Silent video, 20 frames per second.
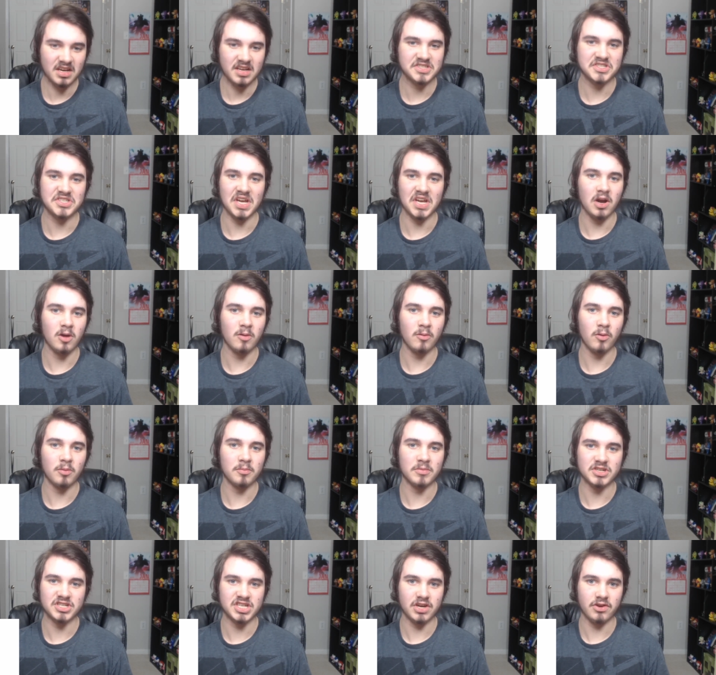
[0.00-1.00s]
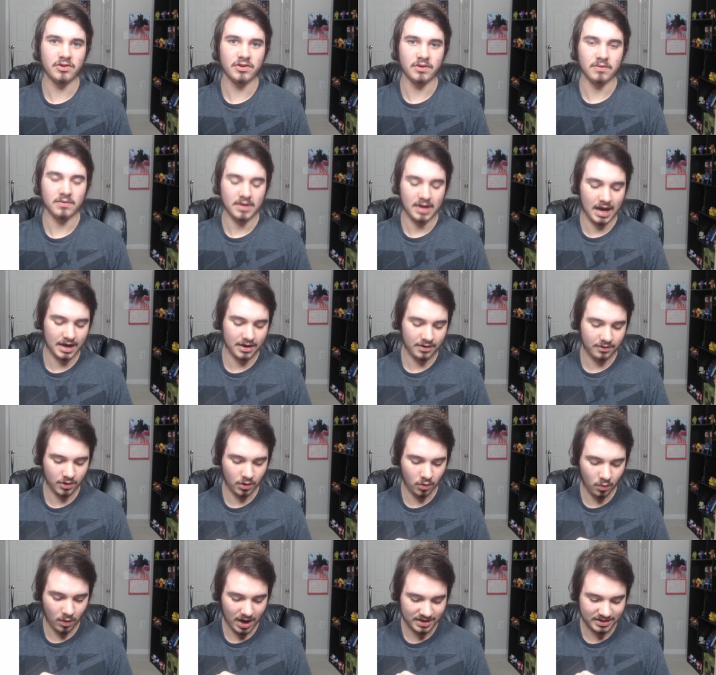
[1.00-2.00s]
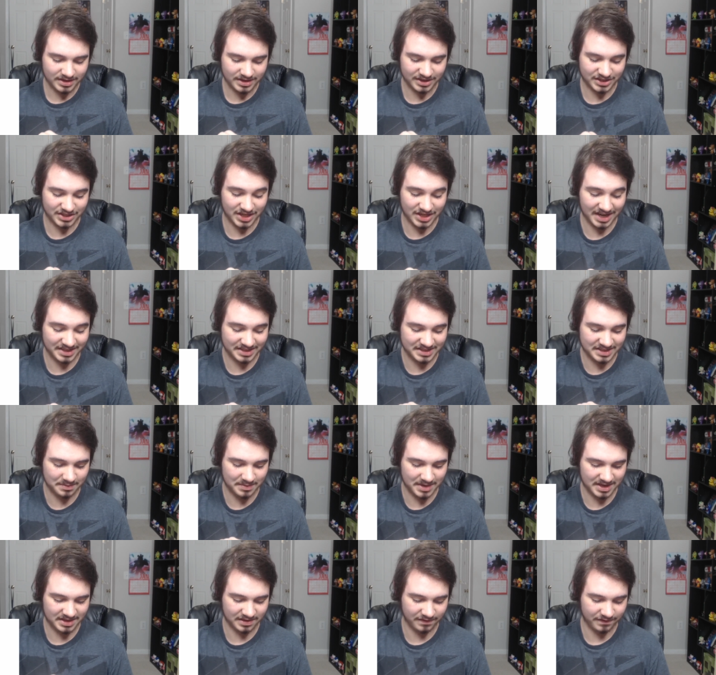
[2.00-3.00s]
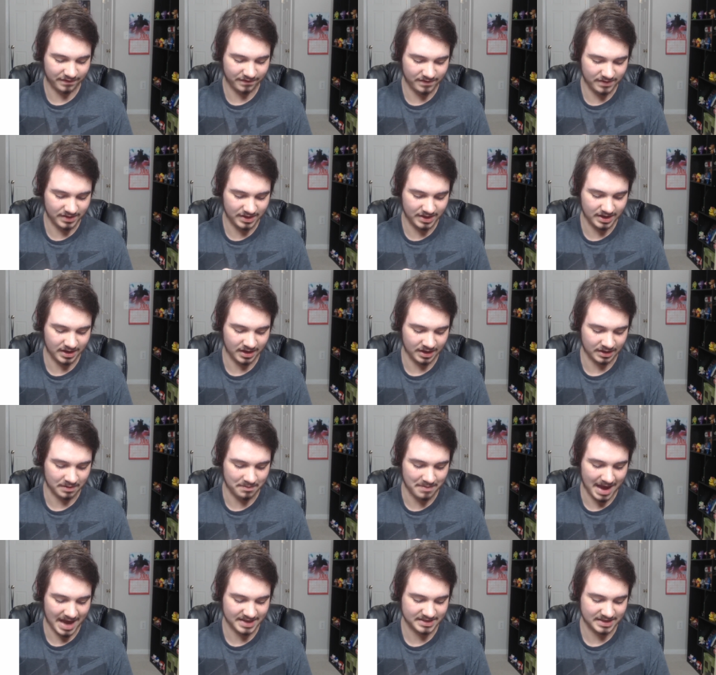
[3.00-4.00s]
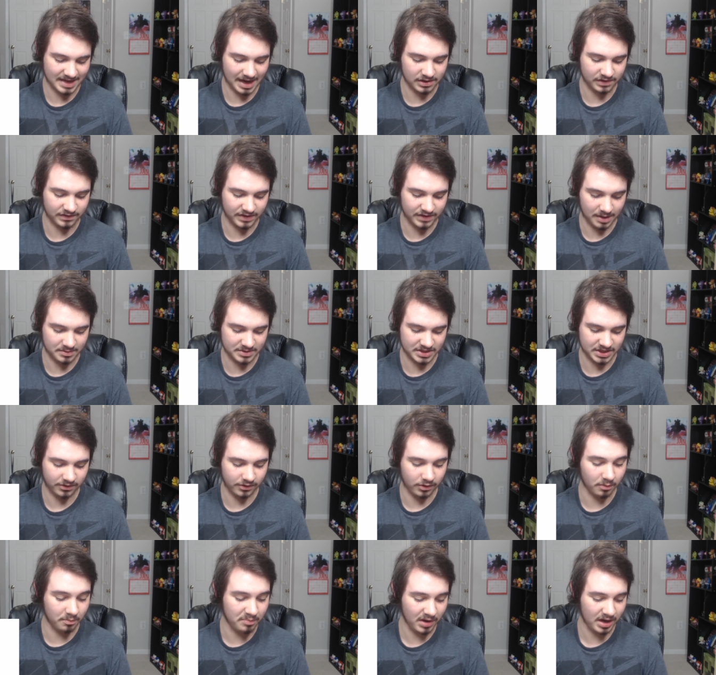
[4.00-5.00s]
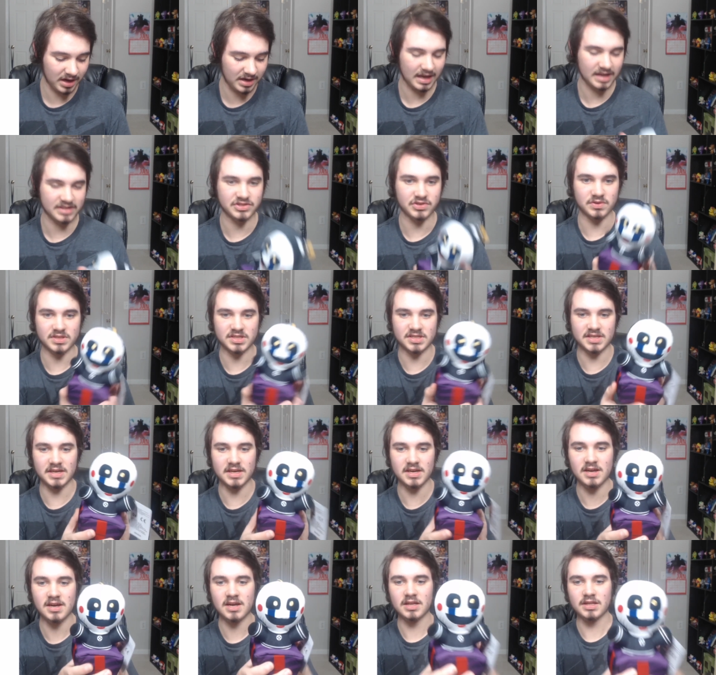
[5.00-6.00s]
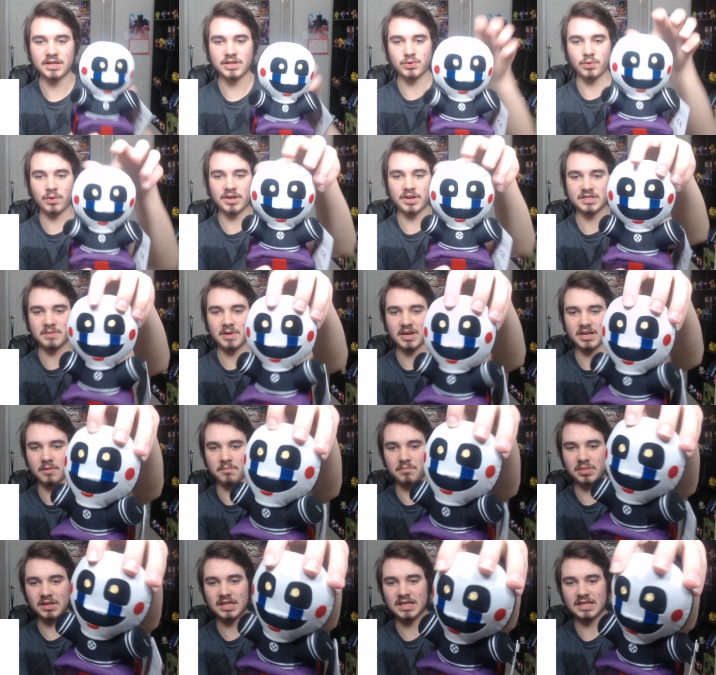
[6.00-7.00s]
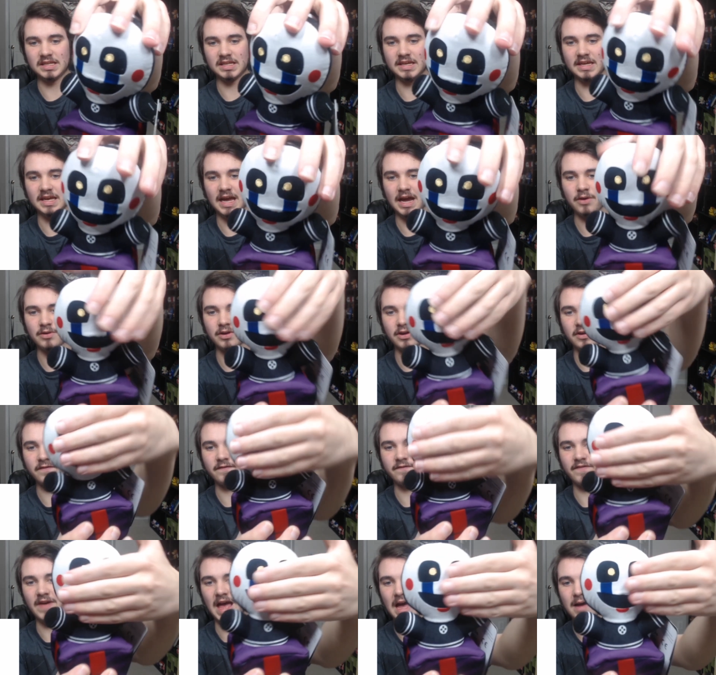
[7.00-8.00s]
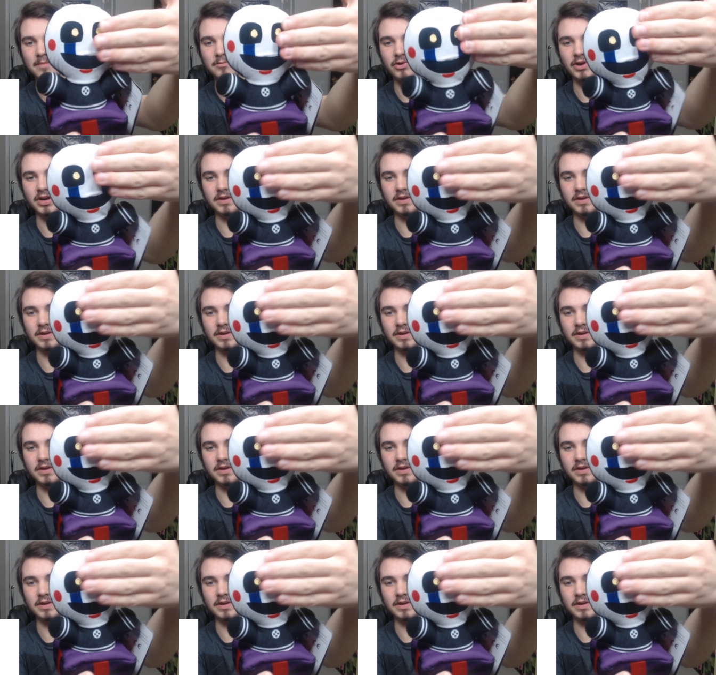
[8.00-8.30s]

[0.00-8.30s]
terrible material. I don't know why they decided to make the the uh, the mask out of that material, but as you can see, this one is made completely out of fabric.